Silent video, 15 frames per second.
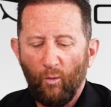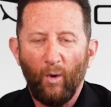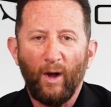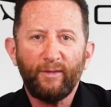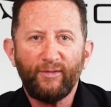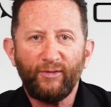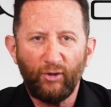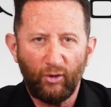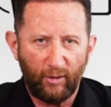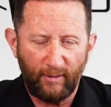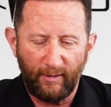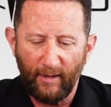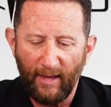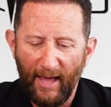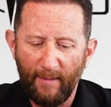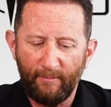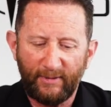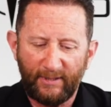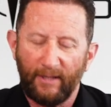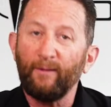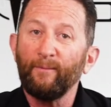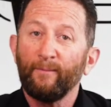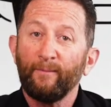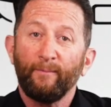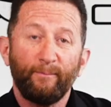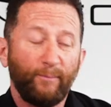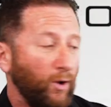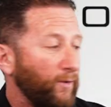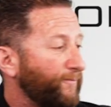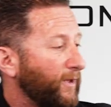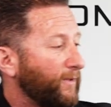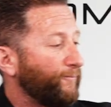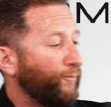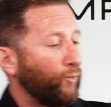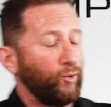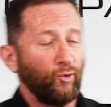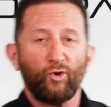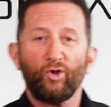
1/3 empty. Perfect for your